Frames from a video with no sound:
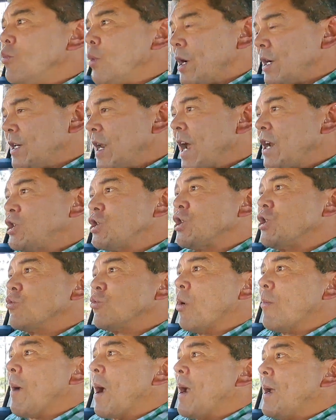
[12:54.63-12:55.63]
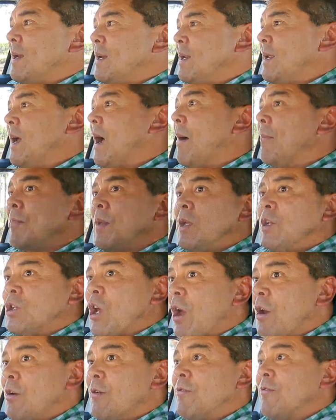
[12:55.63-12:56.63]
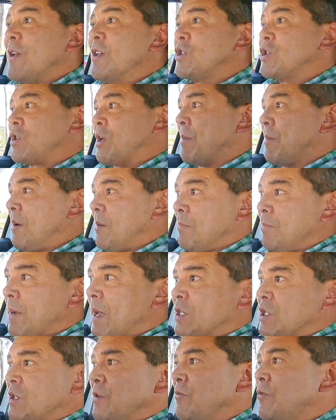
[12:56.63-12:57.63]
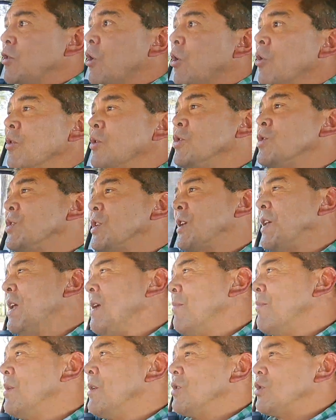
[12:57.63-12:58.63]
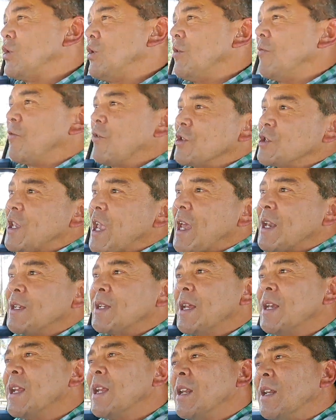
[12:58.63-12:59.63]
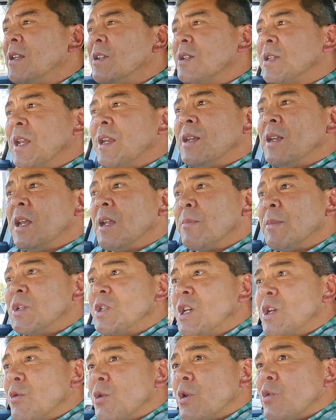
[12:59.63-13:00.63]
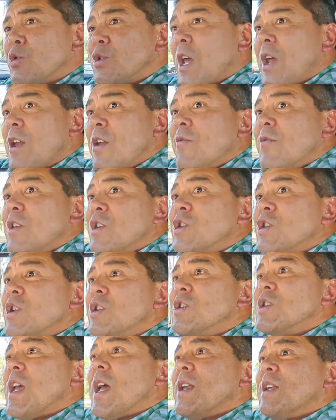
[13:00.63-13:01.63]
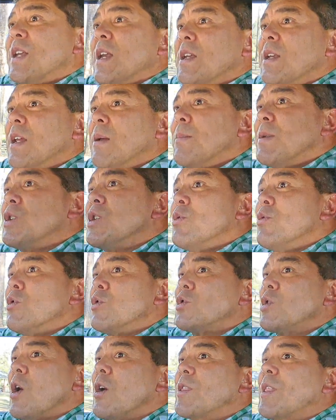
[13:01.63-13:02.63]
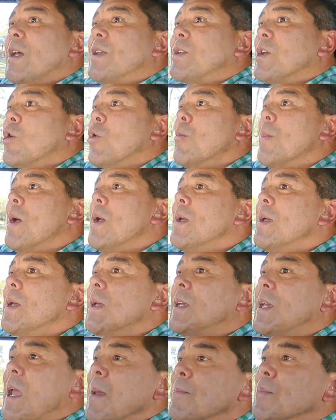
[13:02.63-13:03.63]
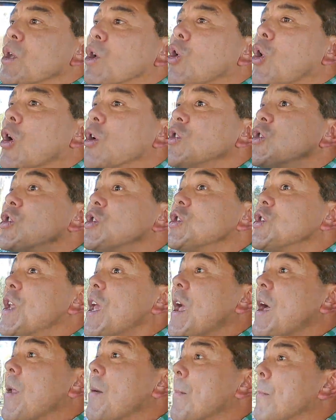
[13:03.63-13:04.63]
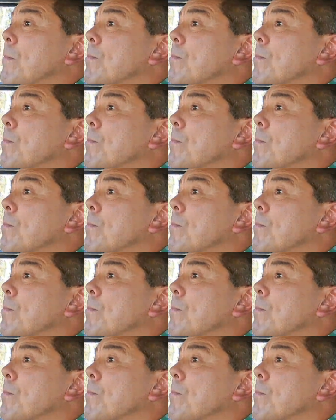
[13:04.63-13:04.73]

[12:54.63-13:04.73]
Dacia and Romania don't invest in massive dollars for sound deadening materials, they don't invest in sound deadening materials like that to help keep the costs down.